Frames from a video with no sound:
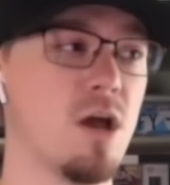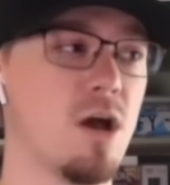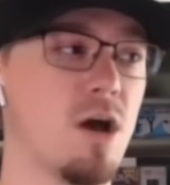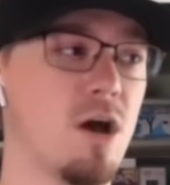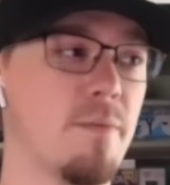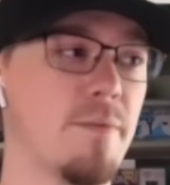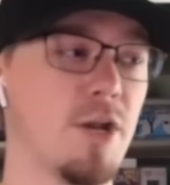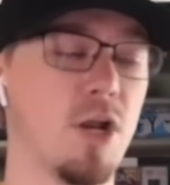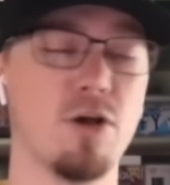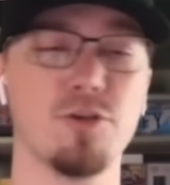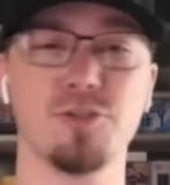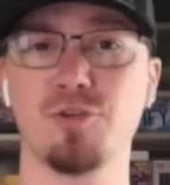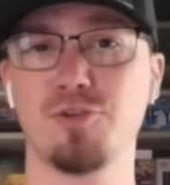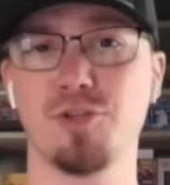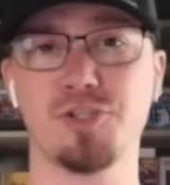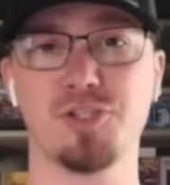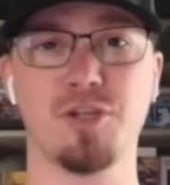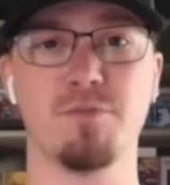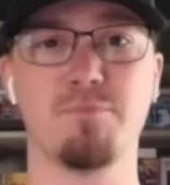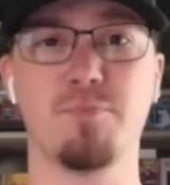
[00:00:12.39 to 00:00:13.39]
and also
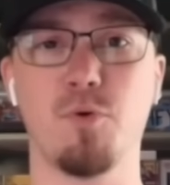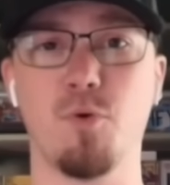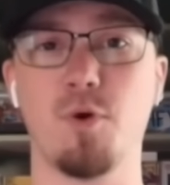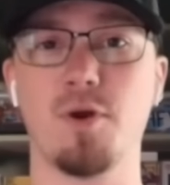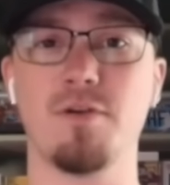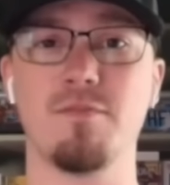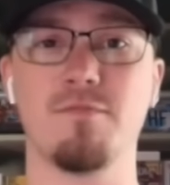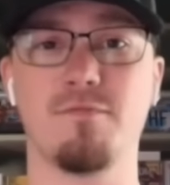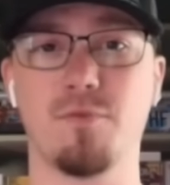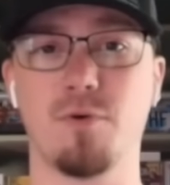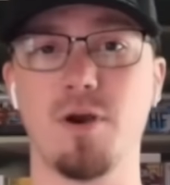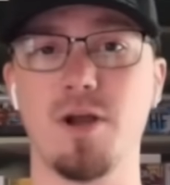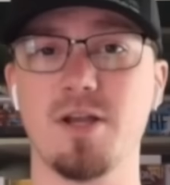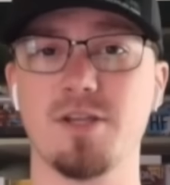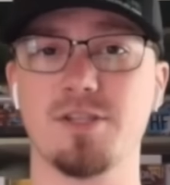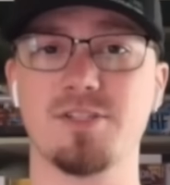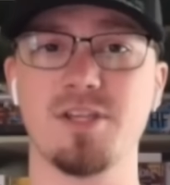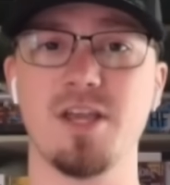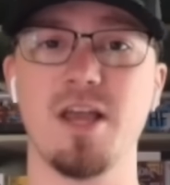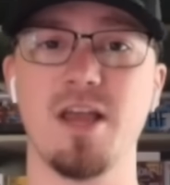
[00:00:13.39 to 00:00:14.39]
just important for
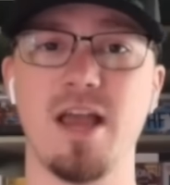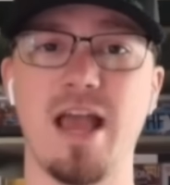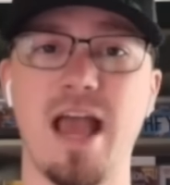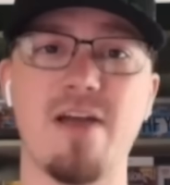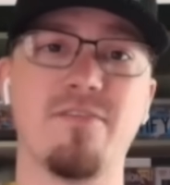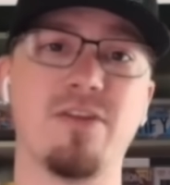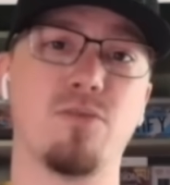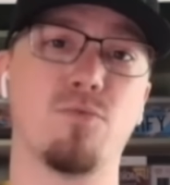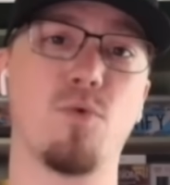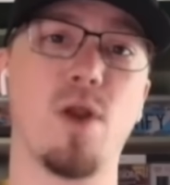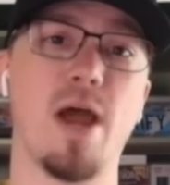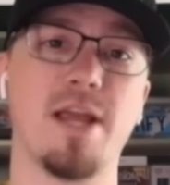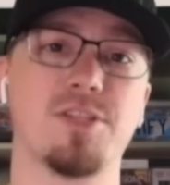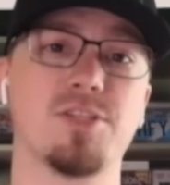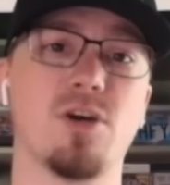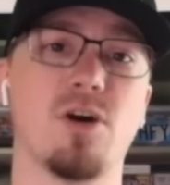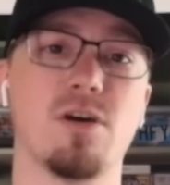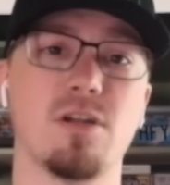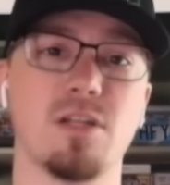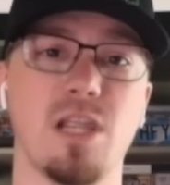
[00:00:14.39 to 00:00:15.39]
us having
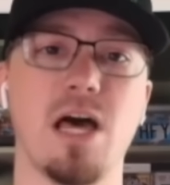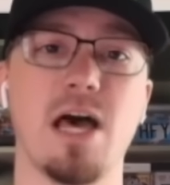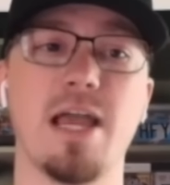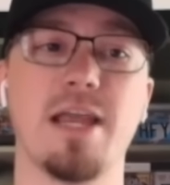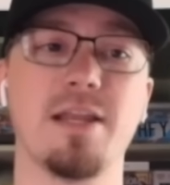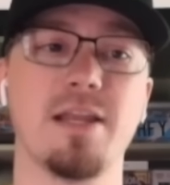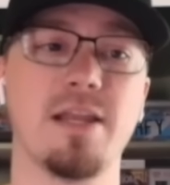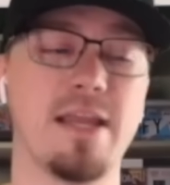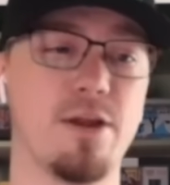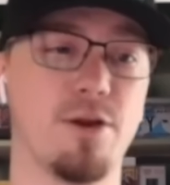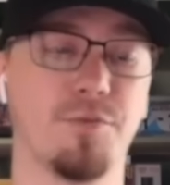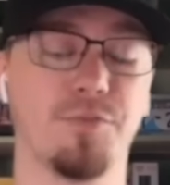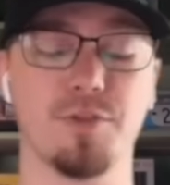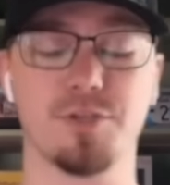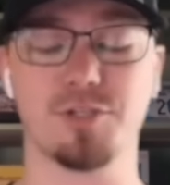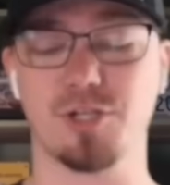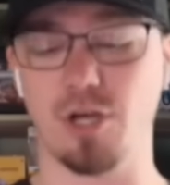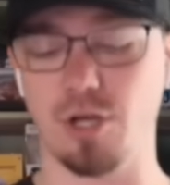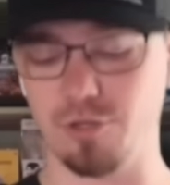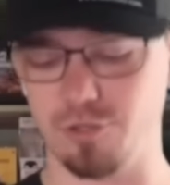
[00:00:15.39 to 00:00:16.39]
rights online here in
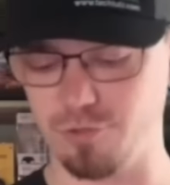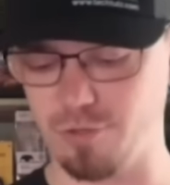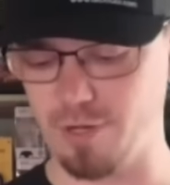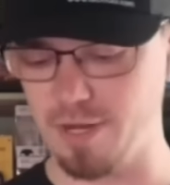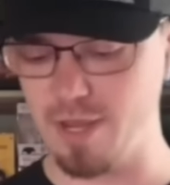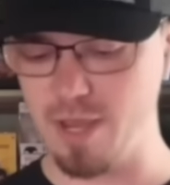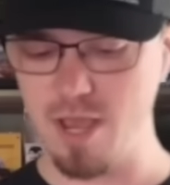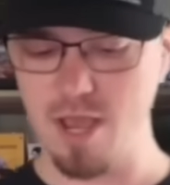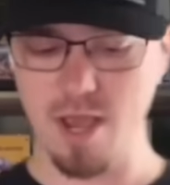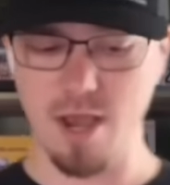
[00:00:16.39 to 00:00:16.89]
this country.